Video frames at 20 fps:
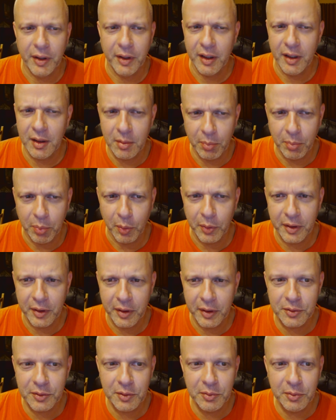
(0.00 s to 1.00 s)
Were they in a
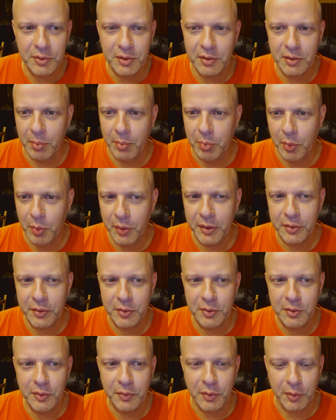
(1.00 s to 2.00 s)
boarding school? Was it a
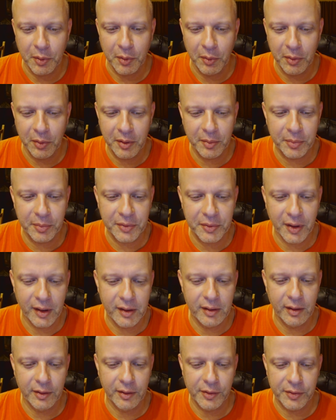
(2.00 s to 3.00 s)
boarding school for grown-ups?
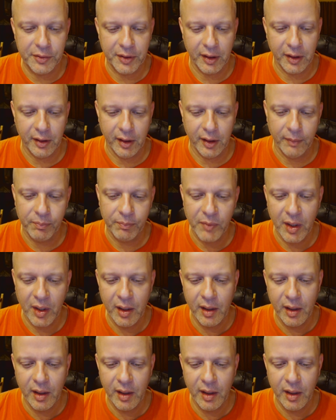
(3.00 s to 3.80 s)
I didn't understand that.